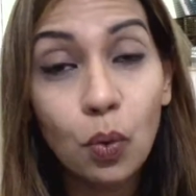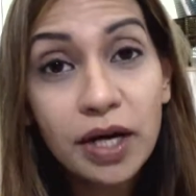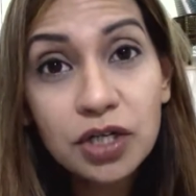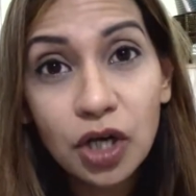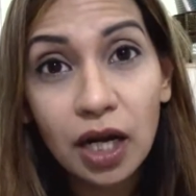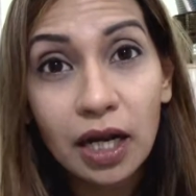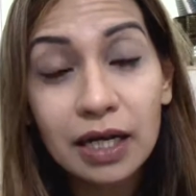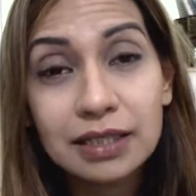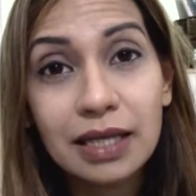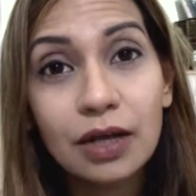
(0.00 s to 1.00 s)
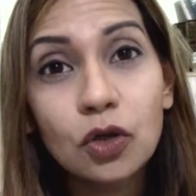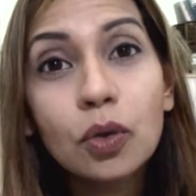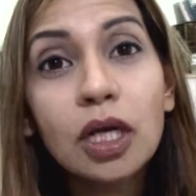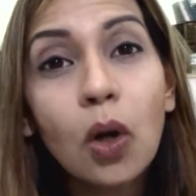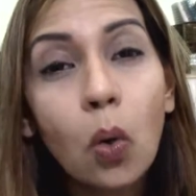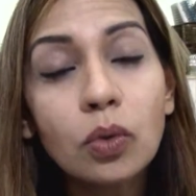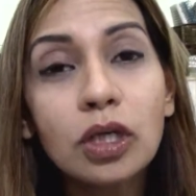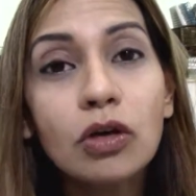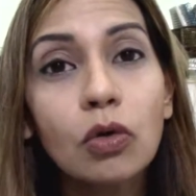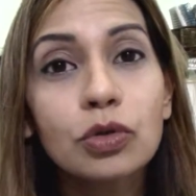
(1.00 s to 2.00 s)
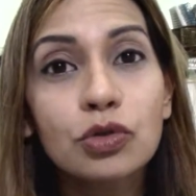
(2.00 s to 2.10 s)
weight training is that you can only go